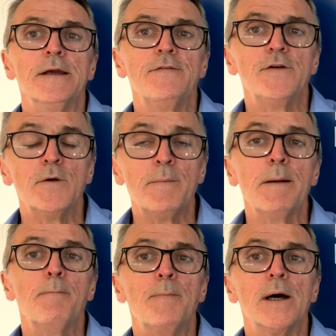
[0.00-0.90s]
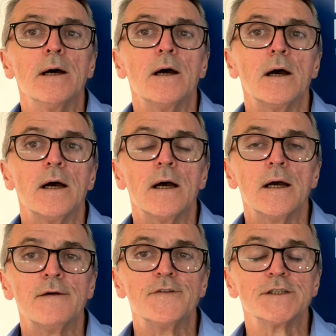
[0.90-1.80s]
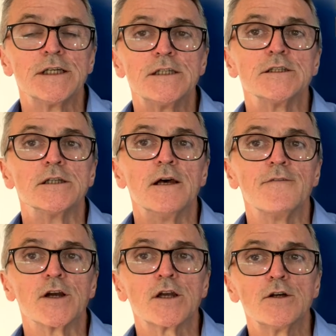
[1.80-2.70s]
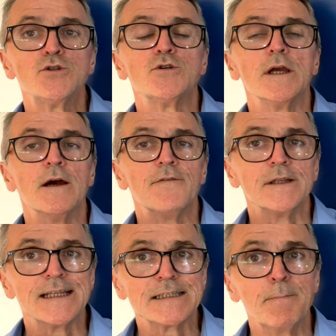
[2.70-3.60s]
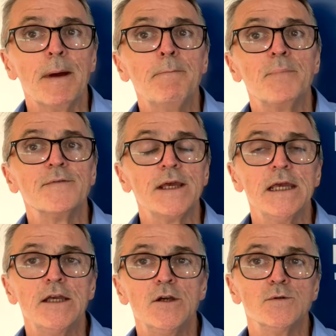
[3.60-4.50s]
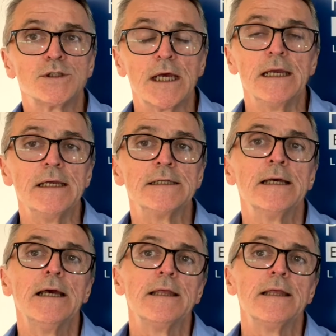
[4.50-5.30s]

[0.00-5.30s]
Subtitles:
if you're a citizen of a country, it's a member of the EU state,